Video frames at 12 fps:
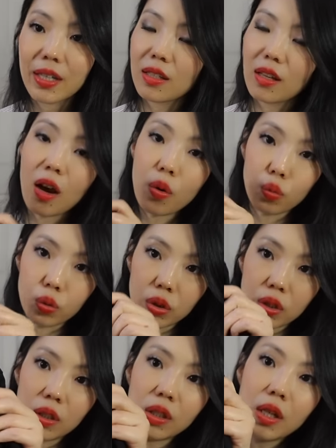It's not
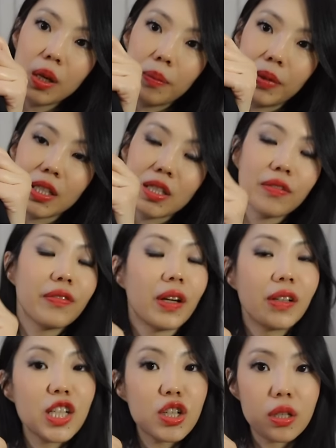wool, but it's a
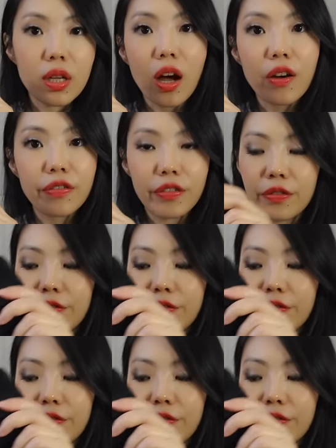very soft